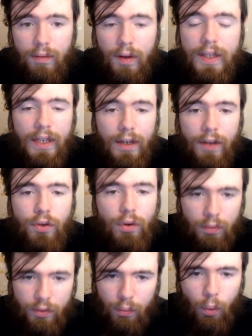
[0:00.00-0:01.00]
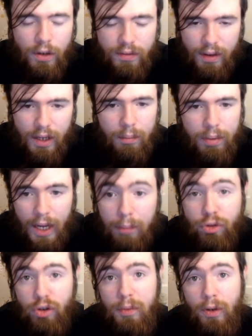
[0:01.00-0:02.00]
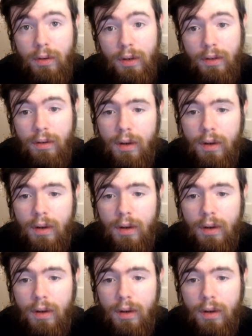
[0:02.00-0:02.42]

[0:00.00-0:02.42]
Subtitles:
again, if you watched the gameplay, I'm assuming you did,